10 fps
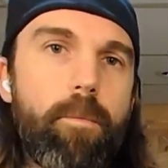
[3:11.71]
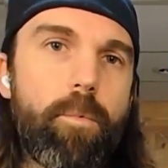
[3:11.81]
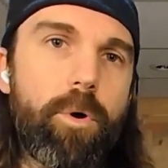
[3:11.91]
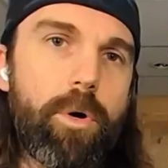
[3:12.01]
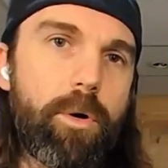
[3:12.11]

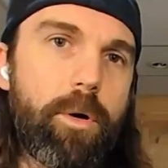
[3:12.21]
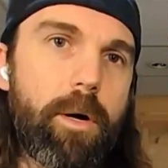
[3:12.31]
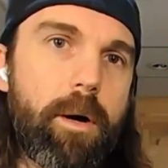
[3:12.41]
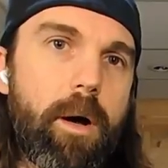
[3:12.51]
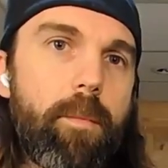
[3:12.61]

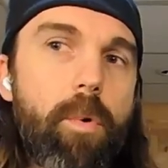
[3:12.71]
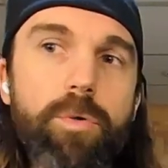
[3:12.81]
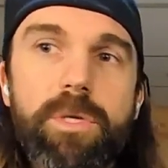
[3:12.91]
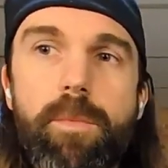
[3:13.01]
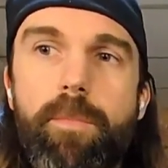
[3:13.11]
I'll
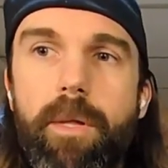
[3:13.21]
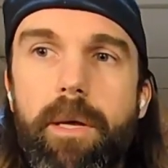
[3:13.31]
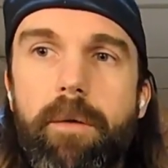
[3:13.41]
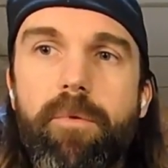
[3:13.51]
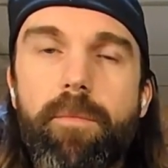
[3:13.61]
mostly be
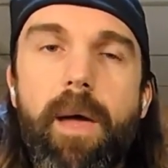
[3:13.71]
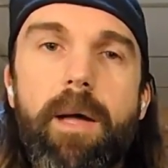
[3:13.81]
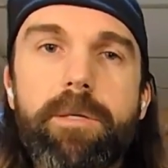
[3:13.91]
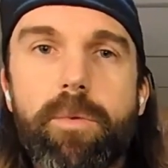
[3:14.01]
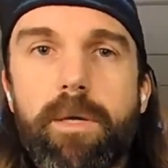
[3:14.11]
playing from
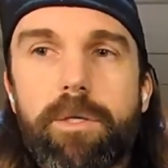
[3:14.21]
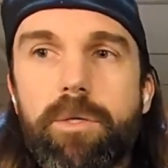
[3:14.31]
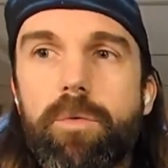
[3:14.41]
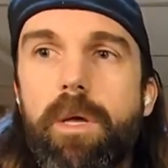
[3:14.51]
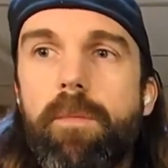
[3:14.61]
that. So when I
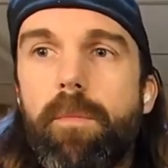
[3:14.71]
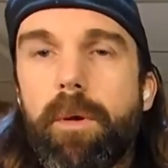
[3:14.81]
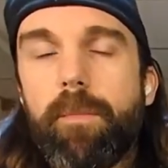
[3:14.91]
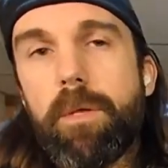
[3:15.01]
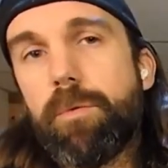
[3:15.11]
stream, I'm
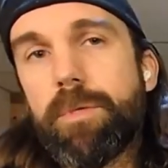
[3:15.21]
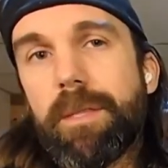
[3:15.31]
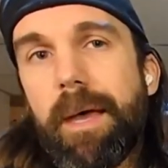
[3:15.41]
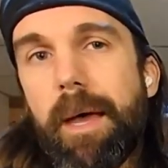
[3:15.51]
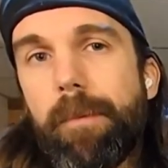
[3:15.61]
going to be using that.